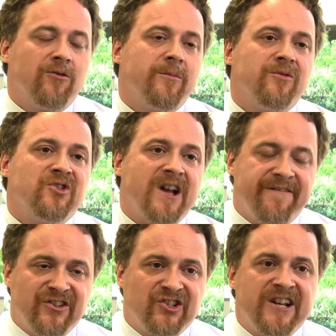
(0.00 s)
hormones,
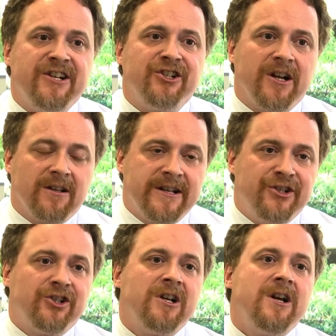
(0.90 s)
FSH,
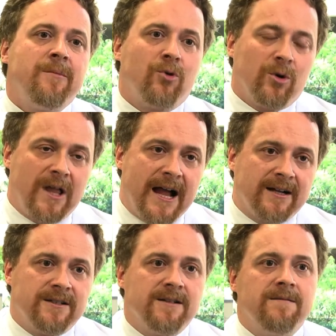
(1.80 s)
LH,
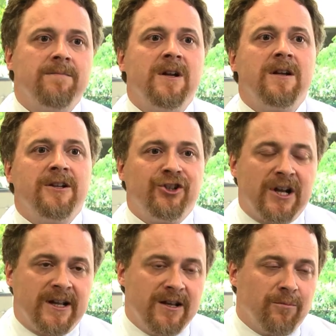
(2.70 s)
prolactin,
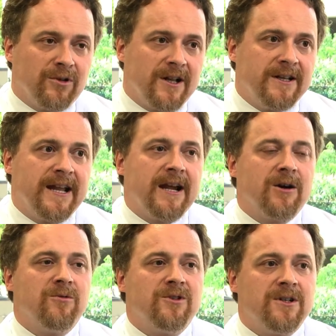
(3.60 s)
checking a blood
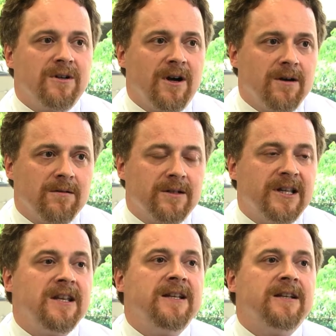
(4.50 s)
count, uh,
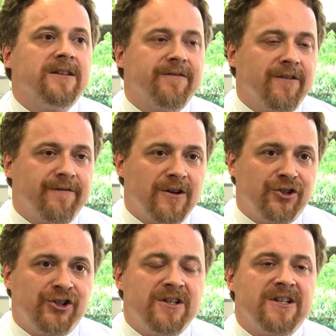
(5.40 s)
kidney and liver
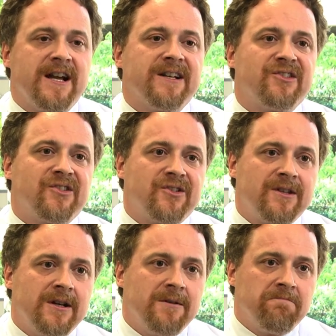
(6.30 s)
function tests,
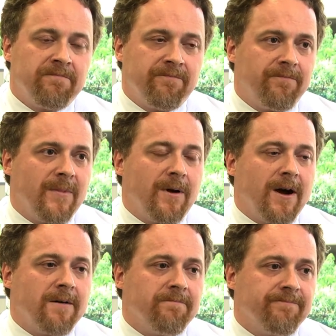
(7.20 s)

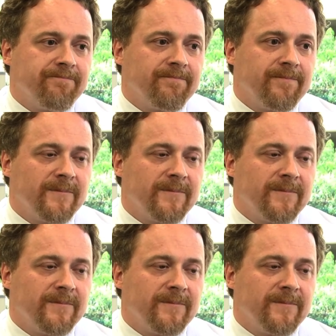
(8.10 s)
um,